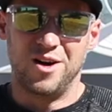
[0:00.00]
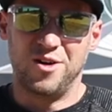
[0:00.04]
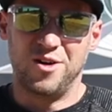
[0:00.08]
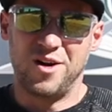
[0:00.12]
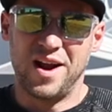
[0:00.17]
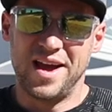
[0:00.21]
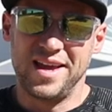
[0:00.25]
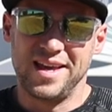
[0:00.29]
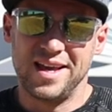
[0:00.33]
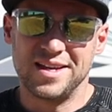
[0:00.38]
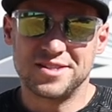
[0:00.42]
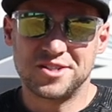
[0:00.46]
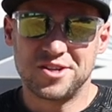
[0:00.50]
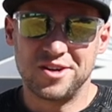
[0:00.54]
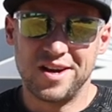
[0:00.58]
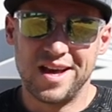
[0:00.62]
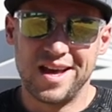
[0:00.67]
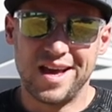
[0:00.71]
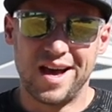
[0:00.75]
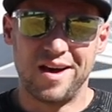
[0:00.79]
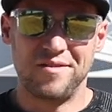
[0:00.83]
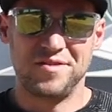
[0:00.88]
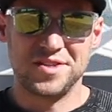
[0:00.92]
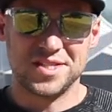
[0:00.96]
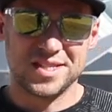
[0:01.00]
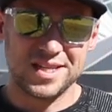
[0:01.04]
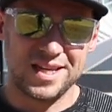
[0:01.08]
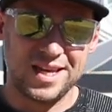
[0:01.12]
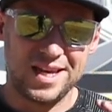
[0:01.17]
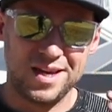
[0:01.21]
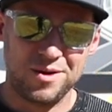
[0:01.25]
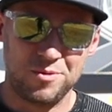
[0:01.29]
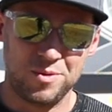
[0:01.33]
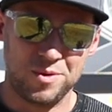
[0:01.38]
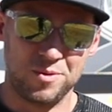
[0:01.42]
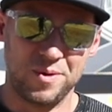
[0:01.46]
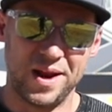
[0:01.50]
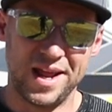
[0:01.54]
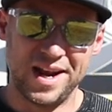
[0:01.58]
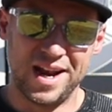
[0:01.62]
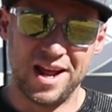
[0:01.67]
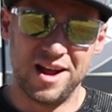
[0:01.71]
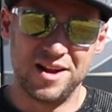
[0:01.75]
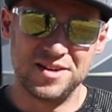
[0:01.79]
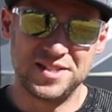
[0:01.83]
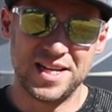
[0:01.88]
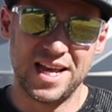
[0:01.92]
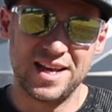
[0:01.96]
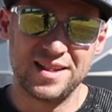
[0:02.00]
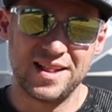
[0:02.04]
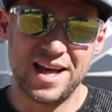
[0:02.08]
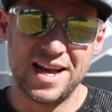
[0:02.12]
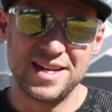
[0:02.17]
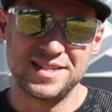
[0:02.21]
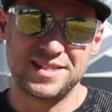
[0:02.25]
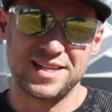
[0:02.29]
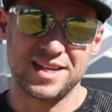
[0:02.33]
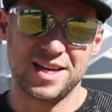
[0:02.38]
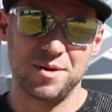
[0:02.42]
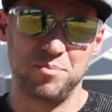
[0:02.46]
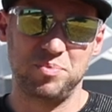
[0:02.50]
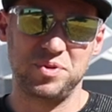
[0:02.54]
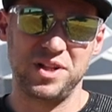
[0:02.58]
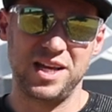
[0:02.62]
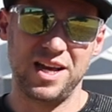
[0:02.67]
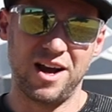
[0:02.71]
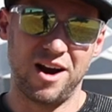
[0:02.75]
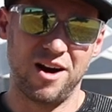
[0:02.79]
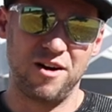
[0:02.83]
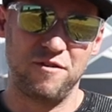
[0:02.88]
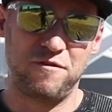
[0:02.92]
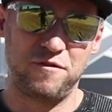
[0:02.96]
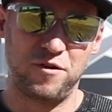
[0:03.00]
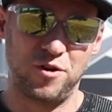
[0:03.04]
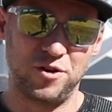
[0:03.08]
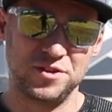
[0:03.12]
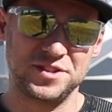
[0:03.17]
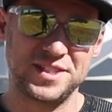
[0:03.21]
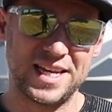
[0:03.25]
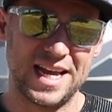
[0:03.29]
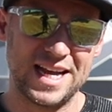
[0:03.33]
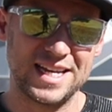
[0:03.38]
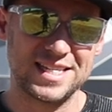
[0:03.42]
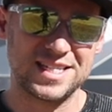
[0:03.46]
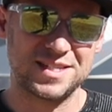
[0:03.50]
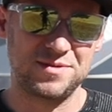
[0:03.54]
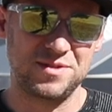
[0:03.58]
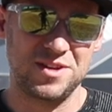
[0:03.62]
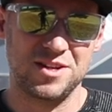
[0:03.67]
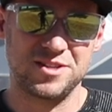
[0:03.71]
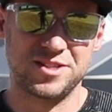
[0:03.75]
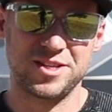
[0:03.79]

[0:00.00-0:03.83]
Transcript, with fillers: All right, yesterday obviously we ran out of daylight to complete our full test.